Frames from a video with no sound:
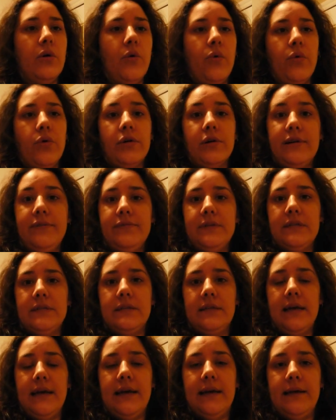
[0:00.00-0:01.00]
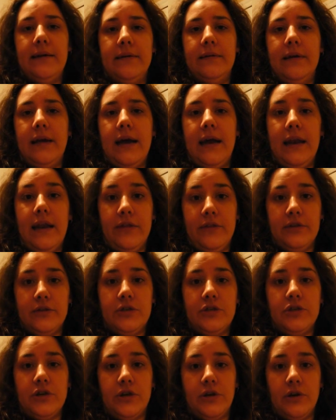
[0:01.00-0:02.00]
or even another
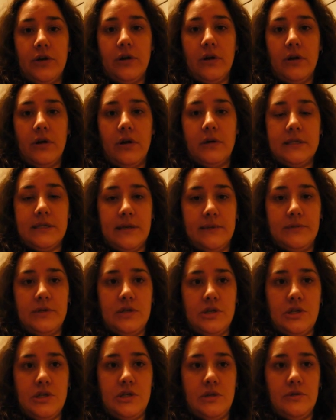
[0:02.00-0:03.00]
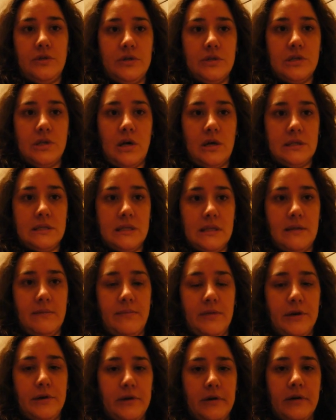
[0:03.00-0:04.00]
sugar substitute. There's lots of
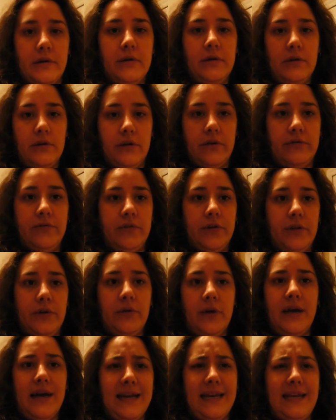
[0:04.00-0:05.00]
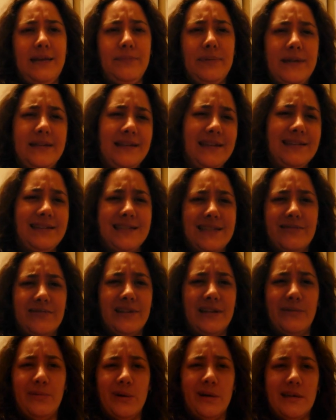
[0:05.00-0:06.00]
them that are good for you. Honey, but that doesn't
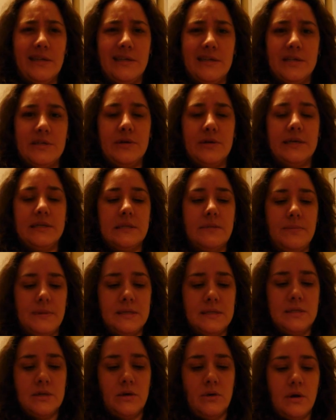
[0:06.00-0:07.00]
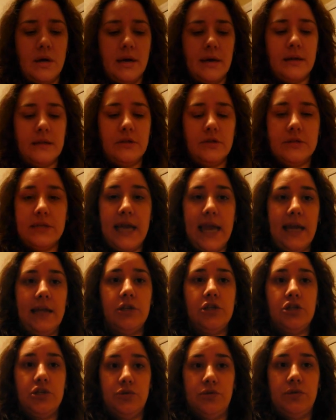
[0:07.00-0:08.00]
really work in this recipe. So there's
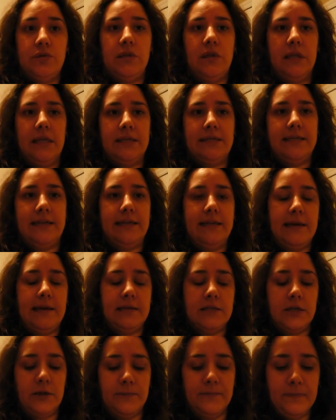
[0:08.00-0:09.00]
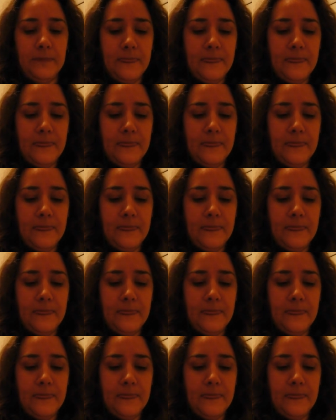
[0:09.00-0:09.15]
cane juice and things like that too,